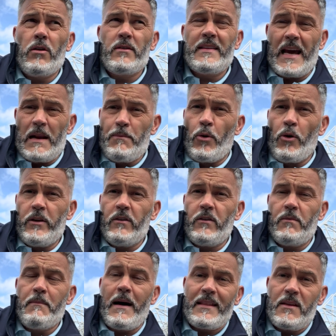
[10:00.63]
10
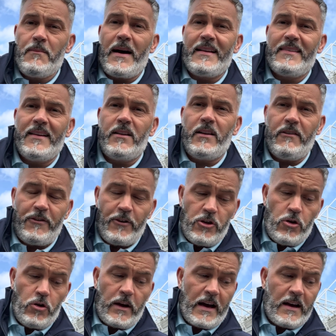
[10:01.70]
points mathematically for
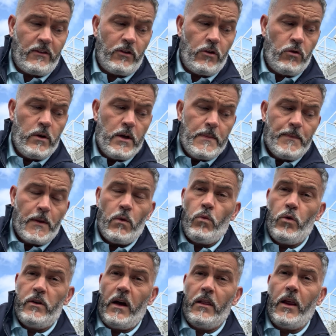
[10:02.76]
Newcastle
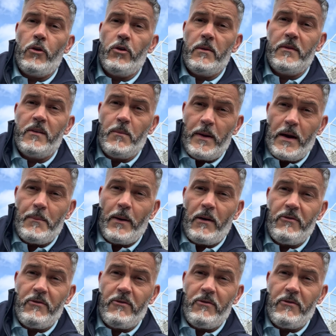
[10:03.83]
would allow them to be above